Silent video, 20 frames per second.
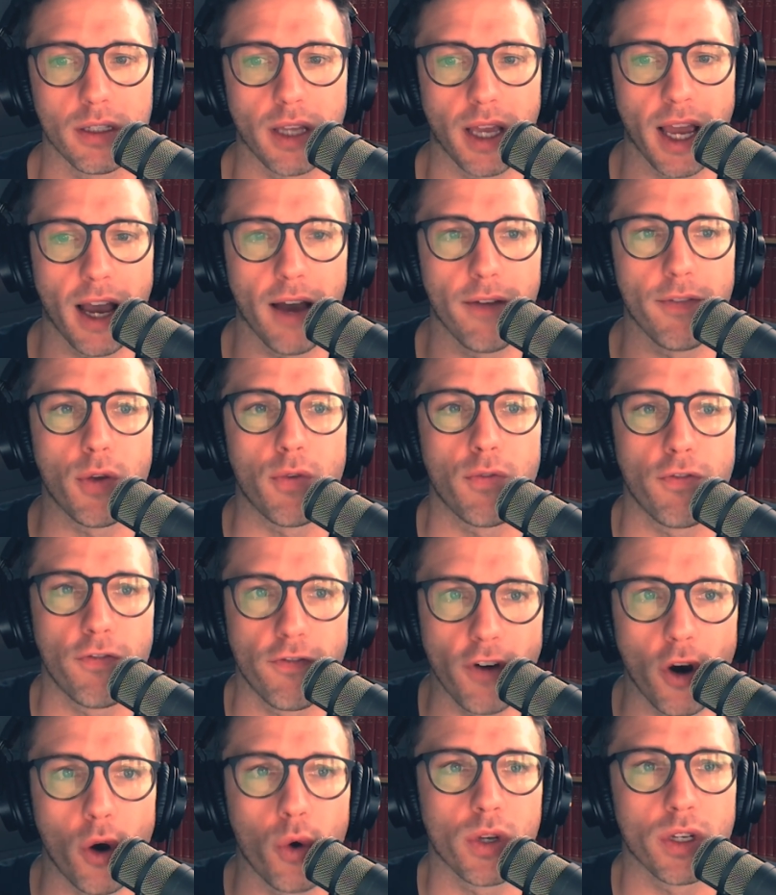they have you
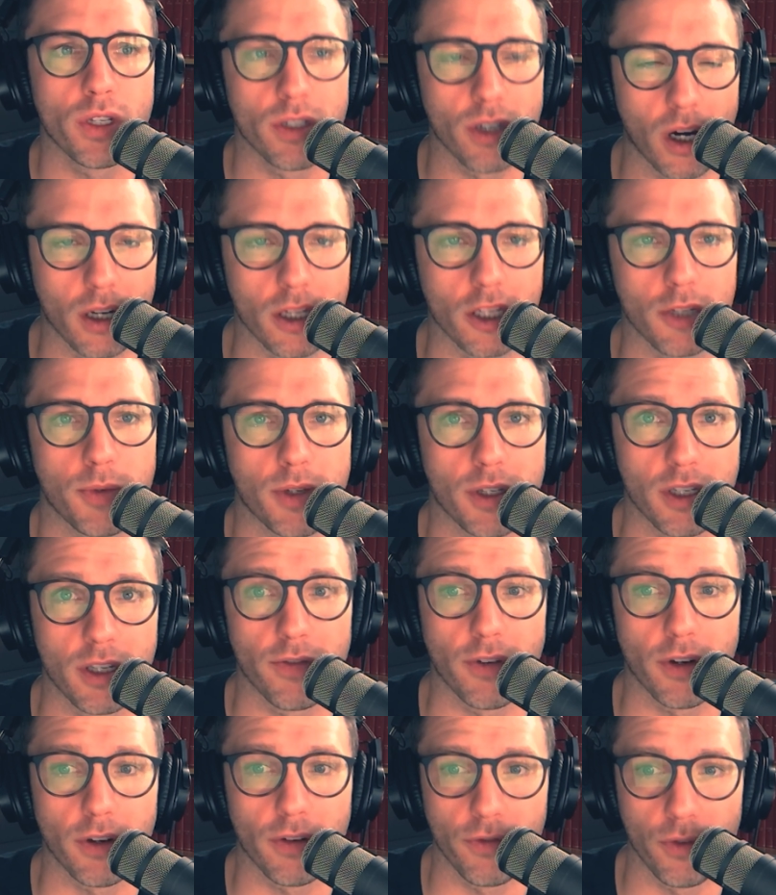focus on a
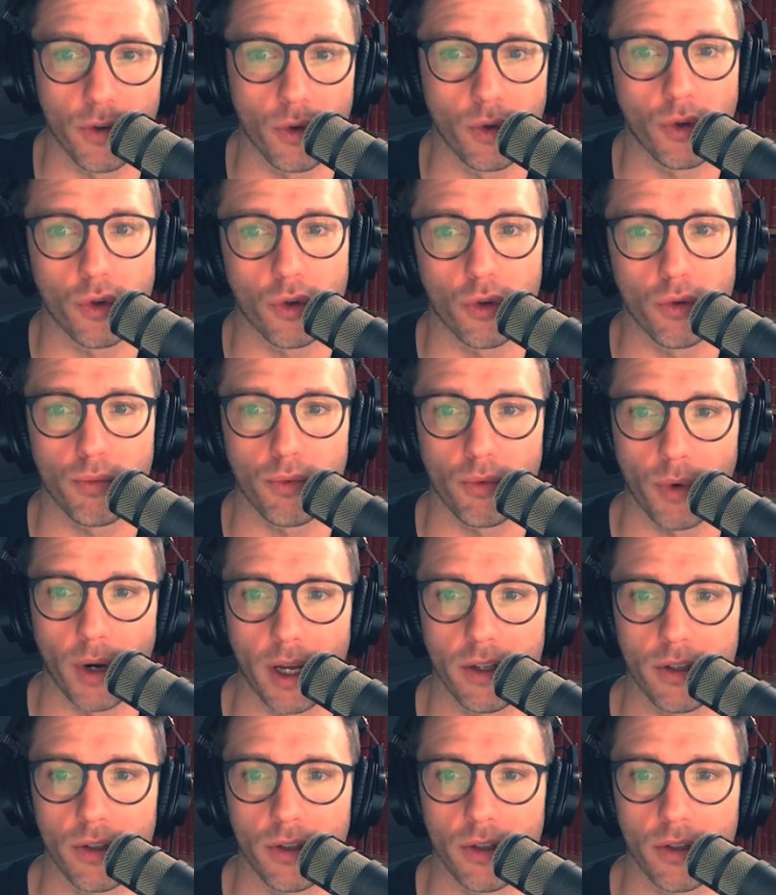specific food group, right?